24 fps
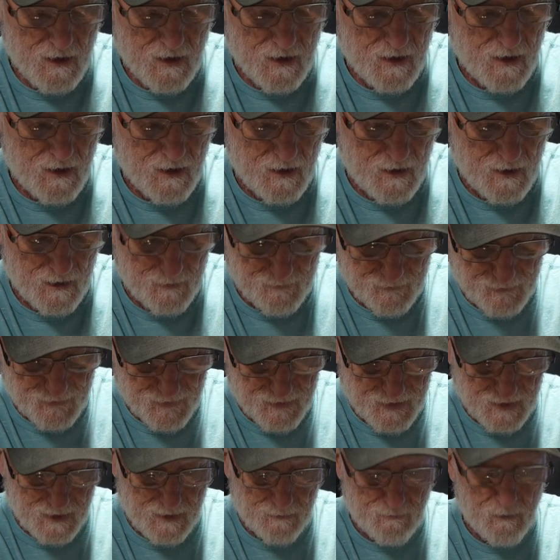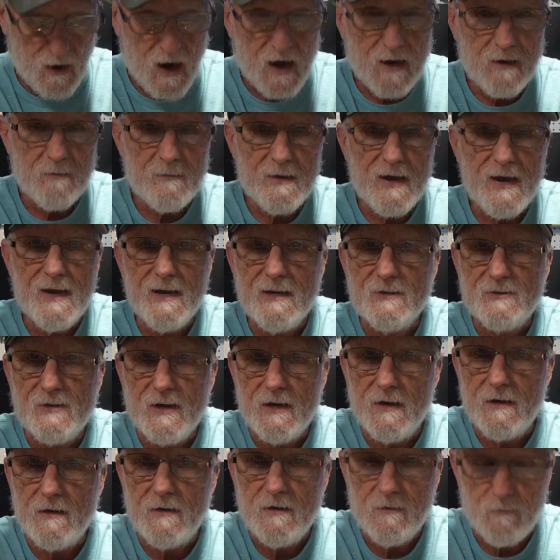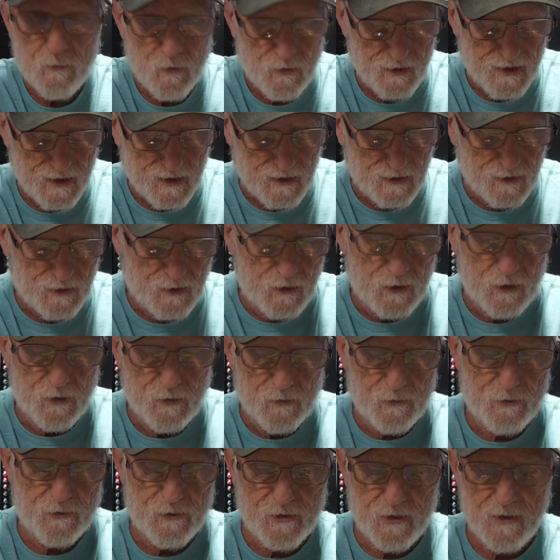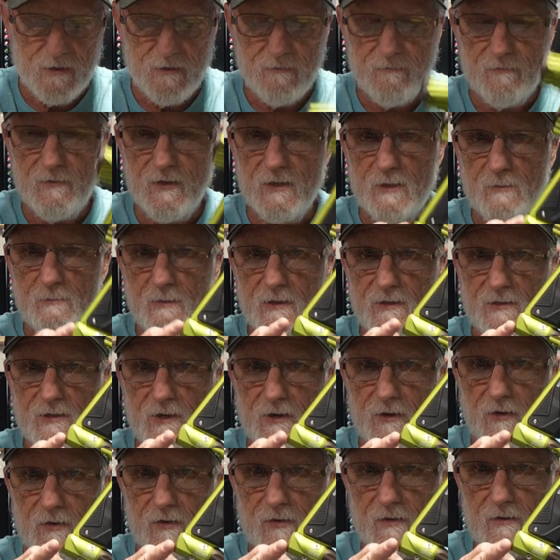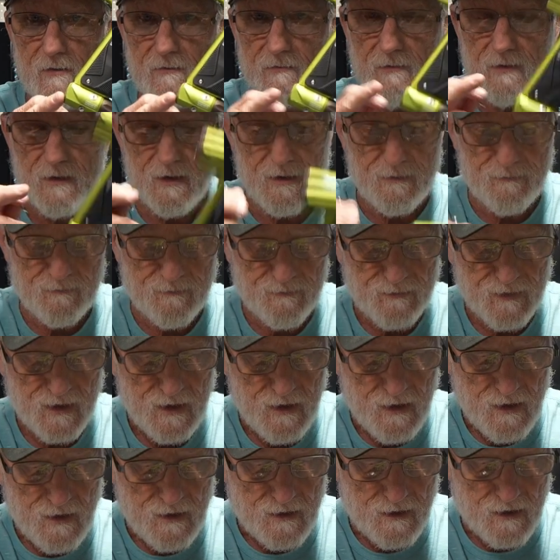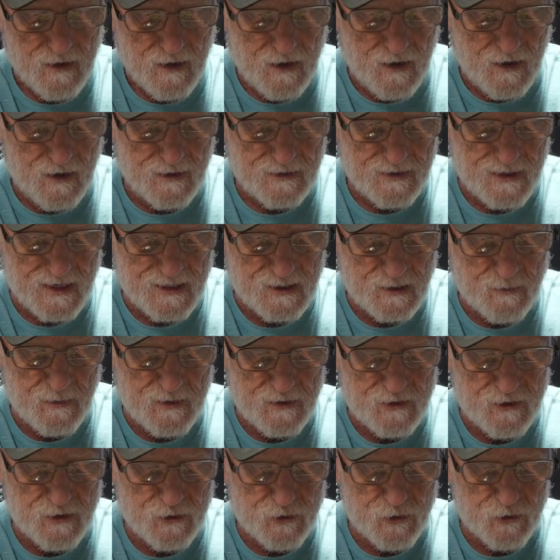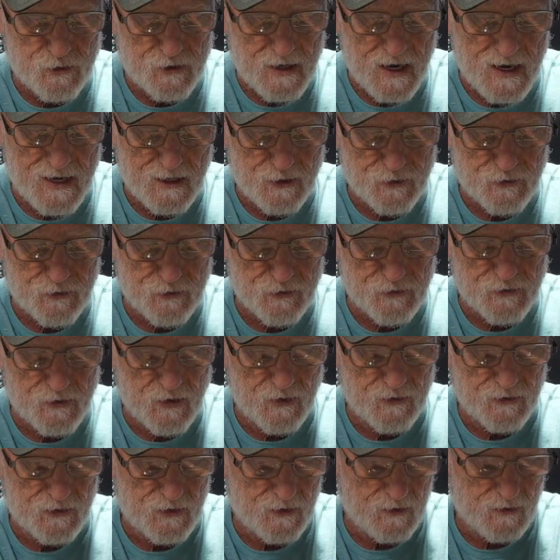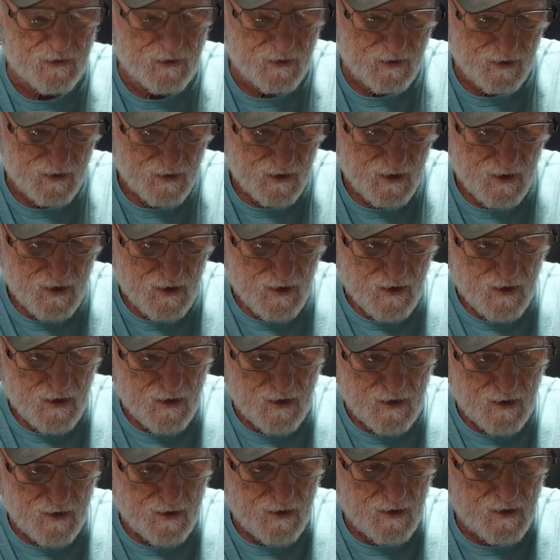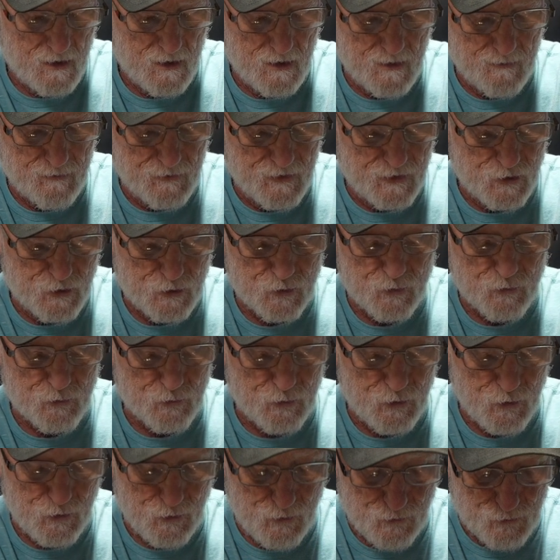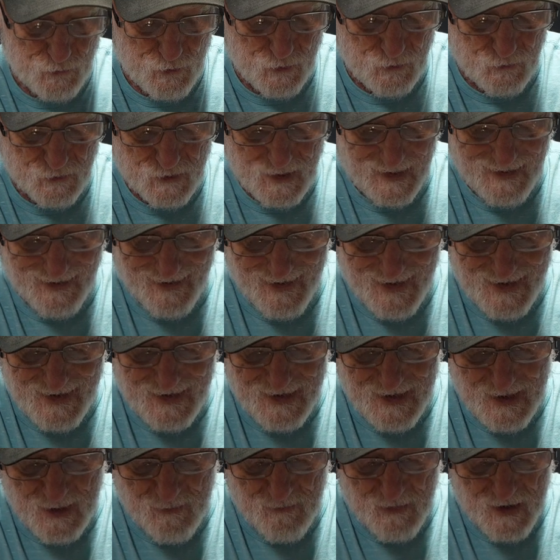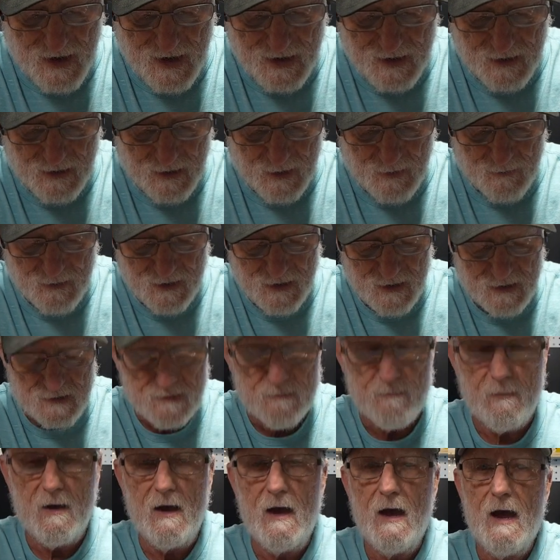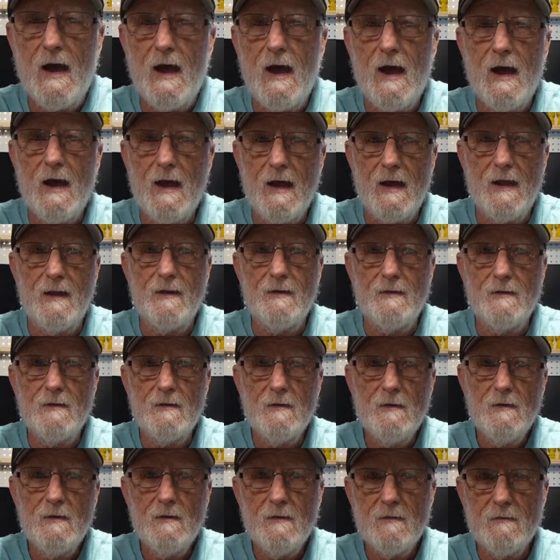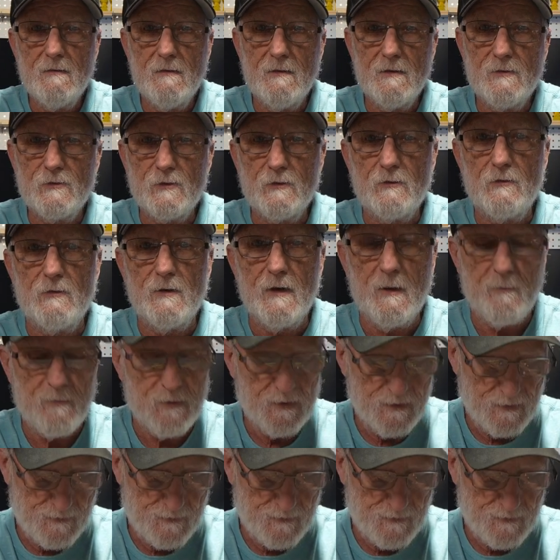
the bottom ASA will get a little loose. This piece here, okay? That's the piece that your tank screws onto. The screw to tighten that back up is behind this grip.